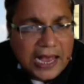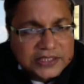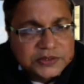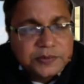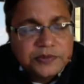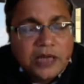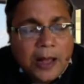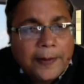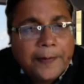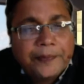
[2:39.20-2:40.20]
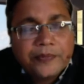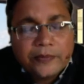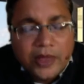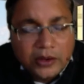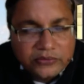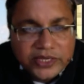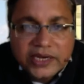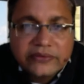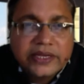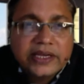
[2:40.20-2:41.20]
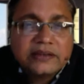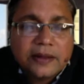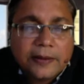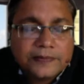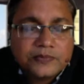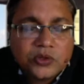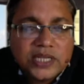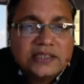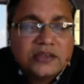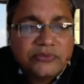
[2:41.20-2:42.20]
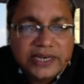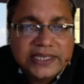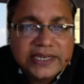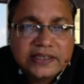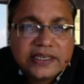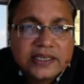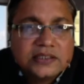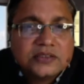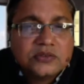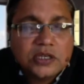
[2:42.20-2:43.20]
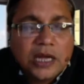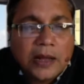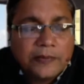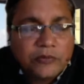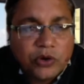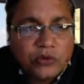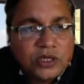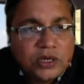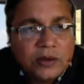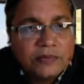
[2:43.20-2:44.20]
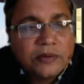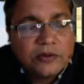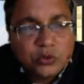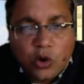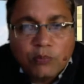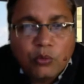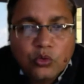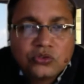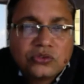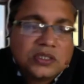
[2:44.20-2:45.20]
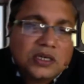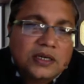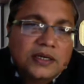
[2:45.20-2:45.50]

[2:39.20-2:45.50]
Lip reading: As we are aware that fintech is one of the topmost